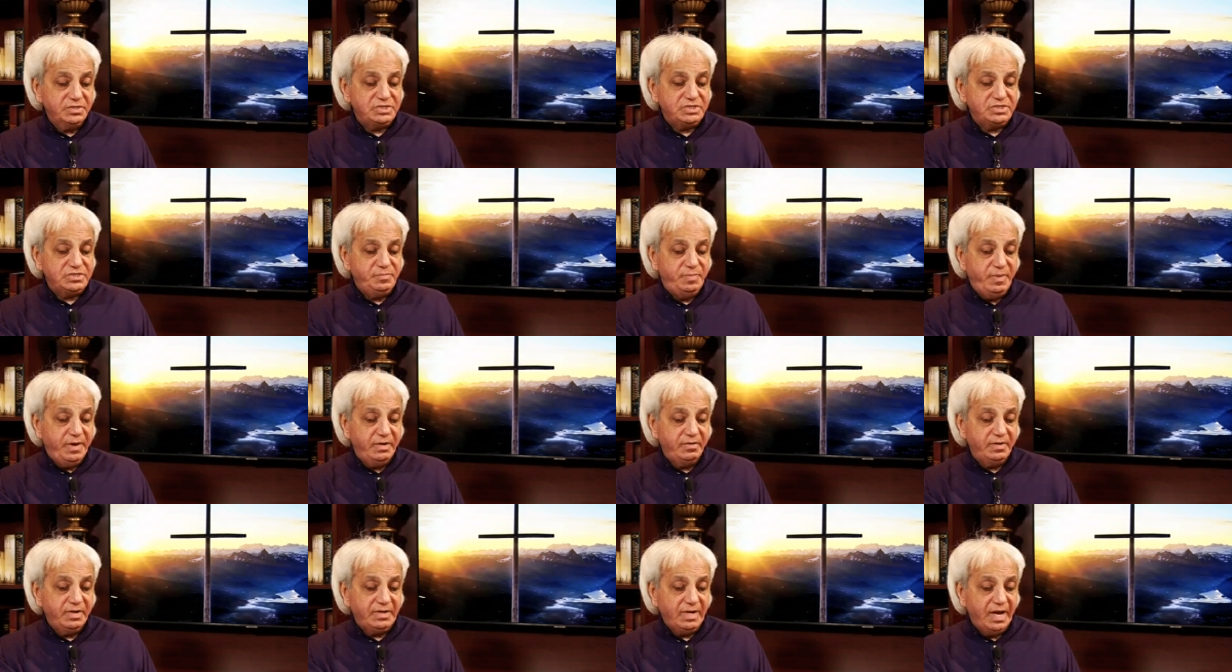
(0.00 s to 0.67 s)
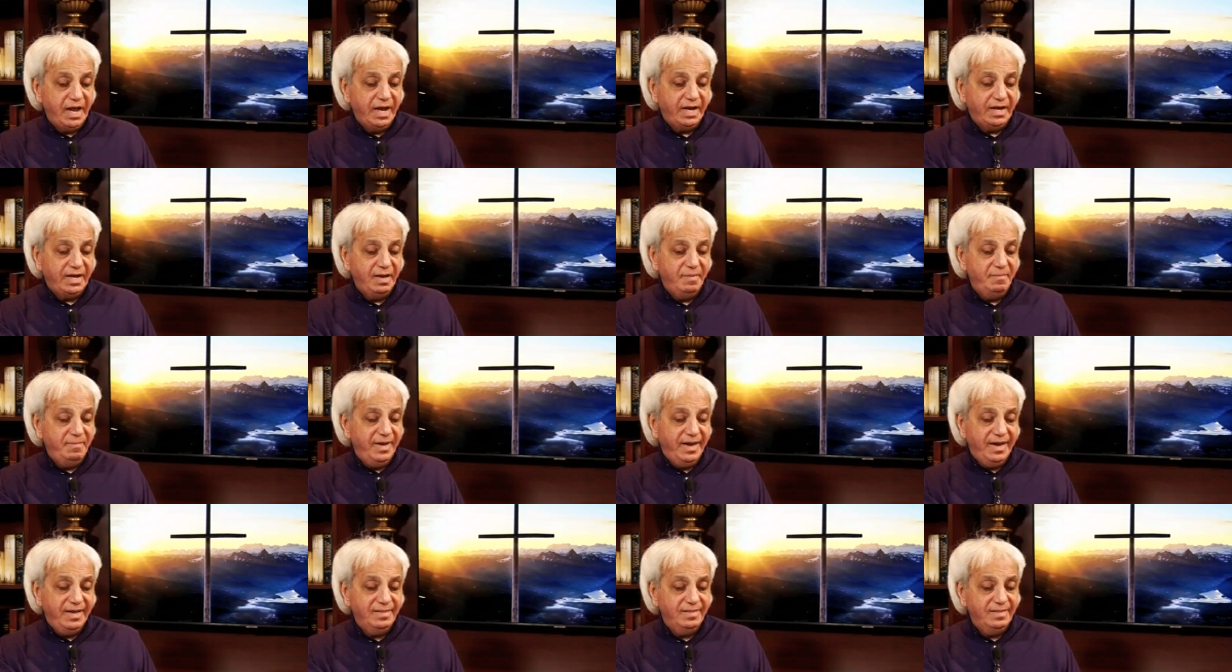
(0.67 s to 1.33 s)
the Spirit, I
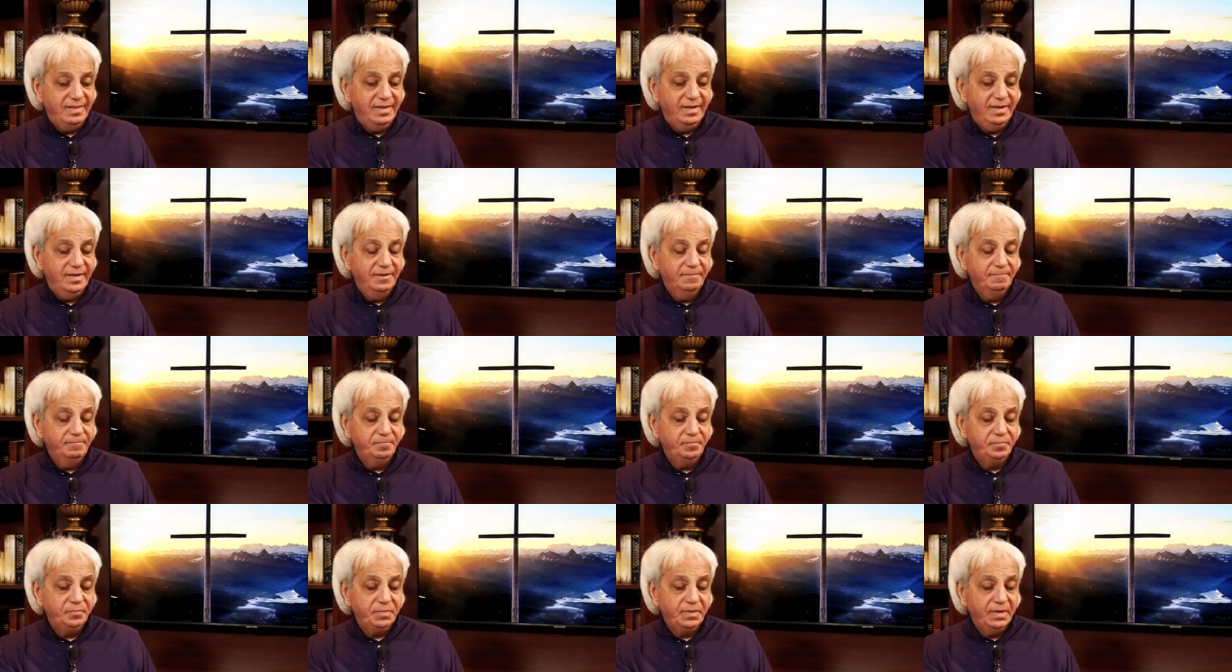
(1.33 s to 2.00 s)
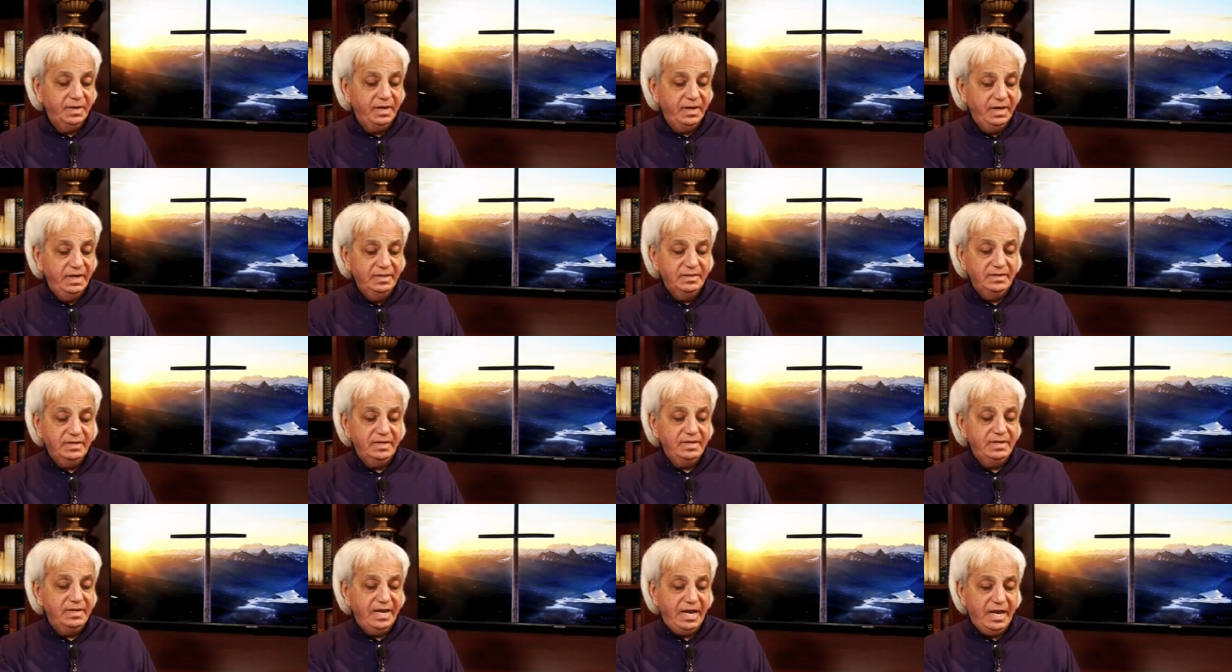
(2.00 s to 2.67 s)
command thee, in
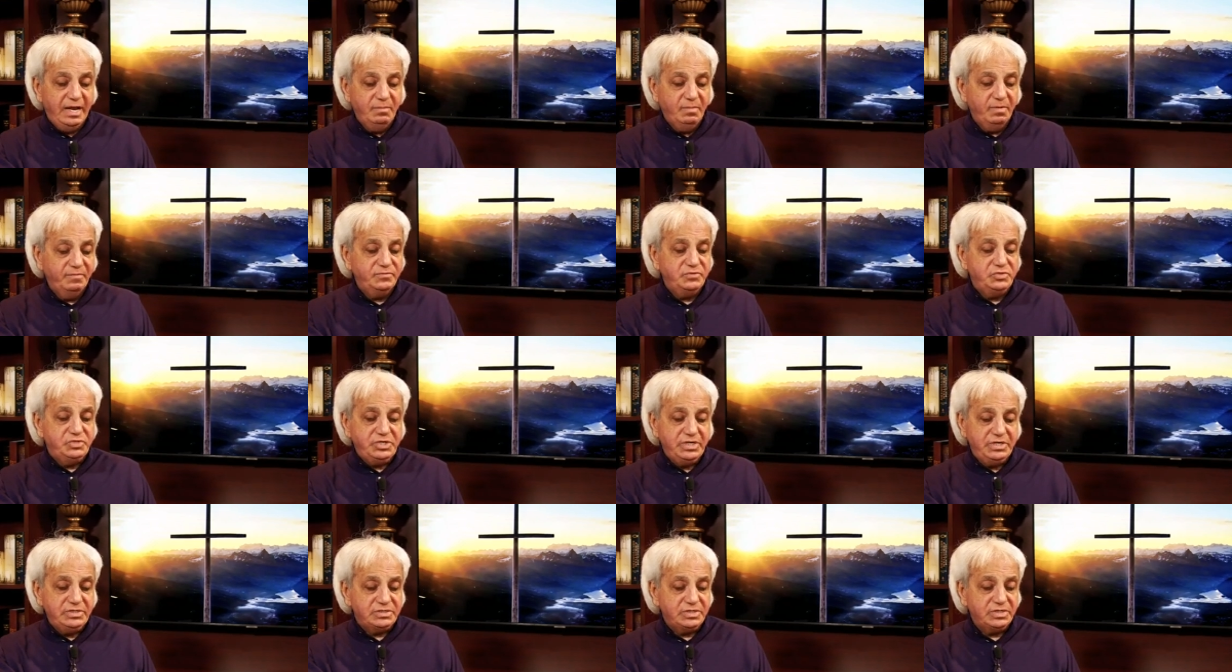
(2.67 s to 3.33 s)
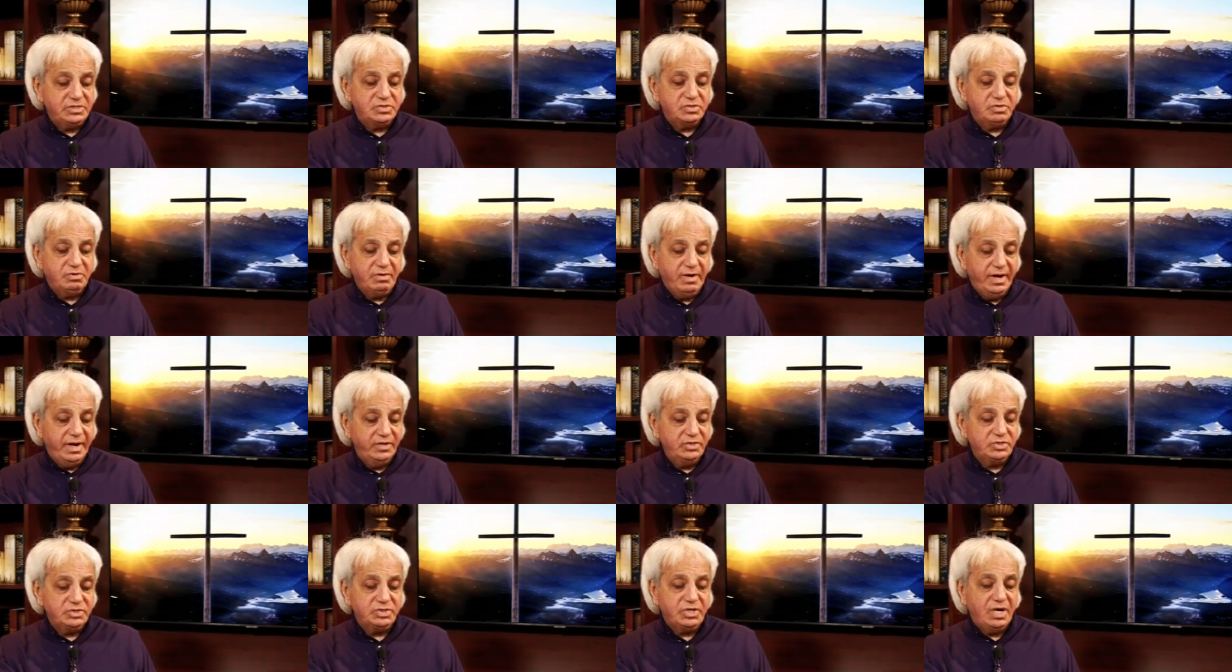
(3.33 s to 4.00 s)
the name of Jesus
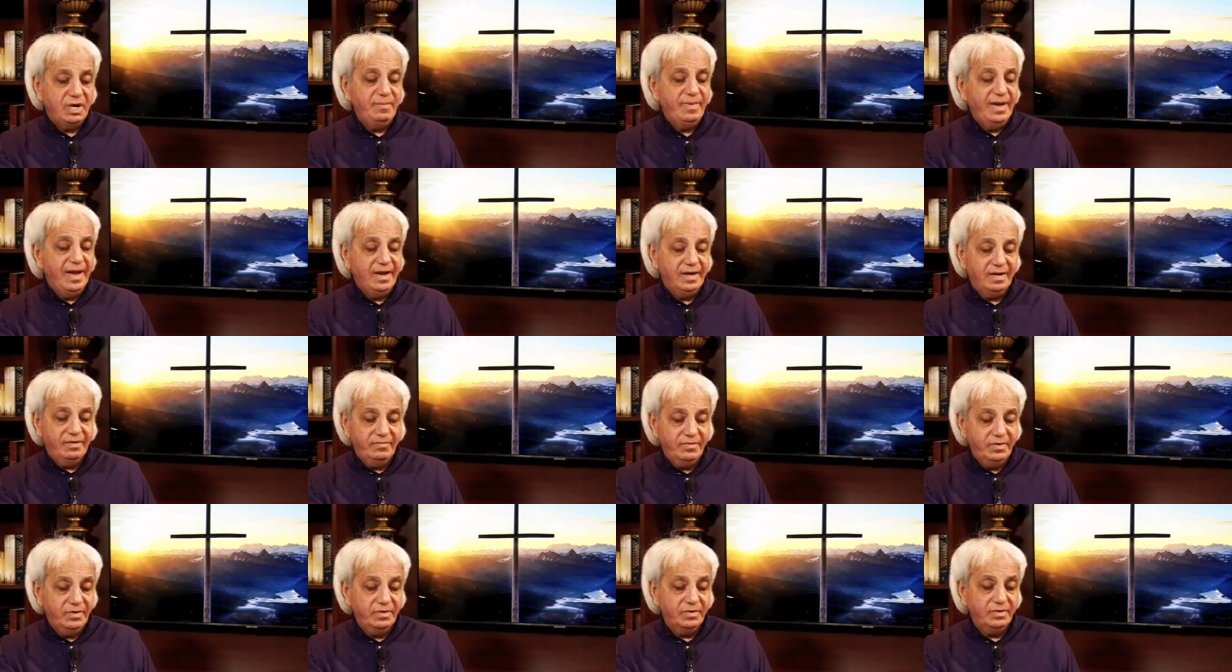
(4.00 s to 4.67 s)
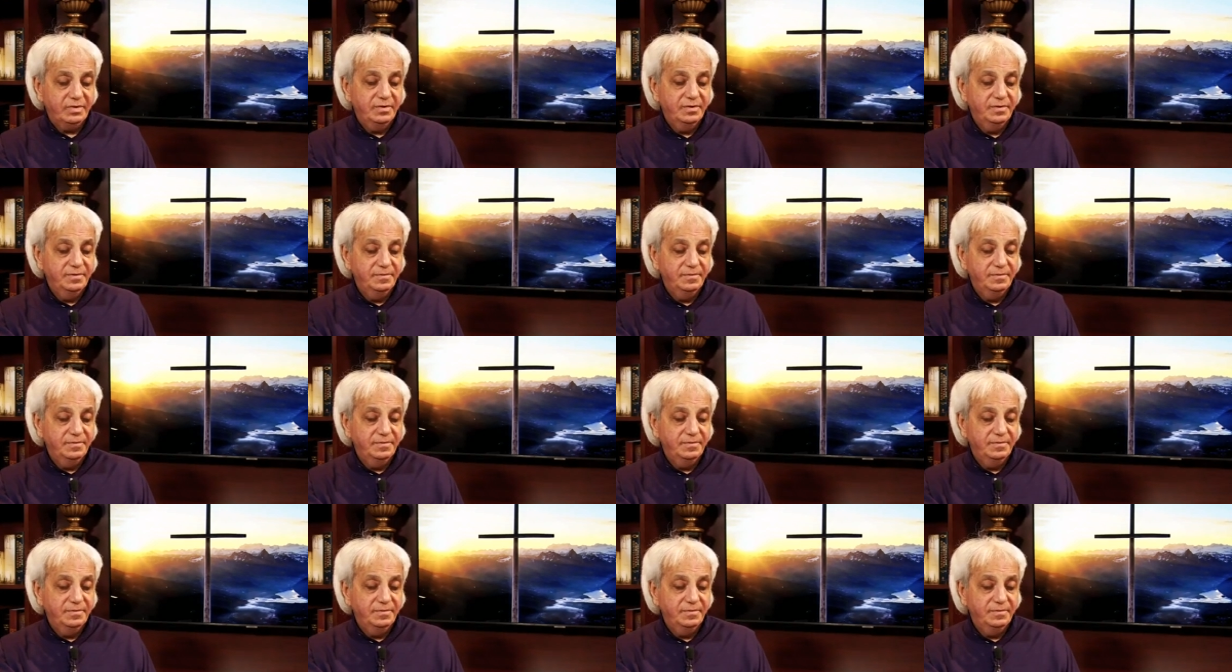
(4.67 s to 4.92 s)
Christ, come out of her.